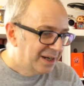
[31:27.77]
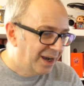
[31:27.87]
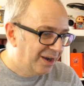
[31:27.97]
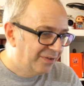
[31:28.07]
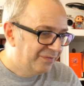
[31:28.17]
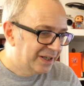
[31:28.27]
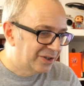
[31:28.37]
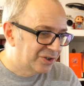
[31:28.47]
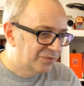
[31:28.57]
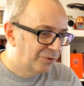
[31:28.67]
uh,
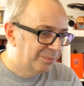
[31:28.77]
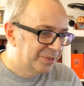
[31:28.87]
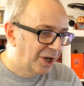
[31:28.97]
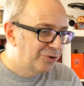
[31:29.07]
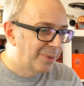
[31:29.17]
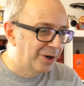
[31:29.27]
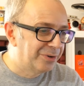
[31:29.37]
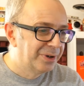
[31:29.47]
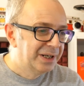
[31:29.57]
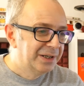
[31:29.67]
figures from
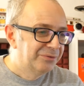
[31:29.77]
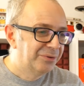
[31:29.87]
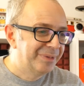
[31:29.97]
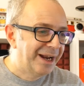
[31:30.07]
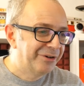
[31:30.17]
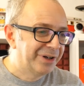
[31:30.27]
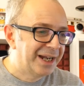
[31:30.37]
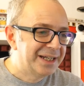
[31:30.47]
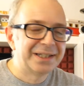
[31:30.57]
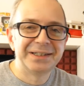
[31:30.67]
Domo from Darren
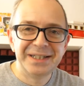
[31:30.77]
Gator?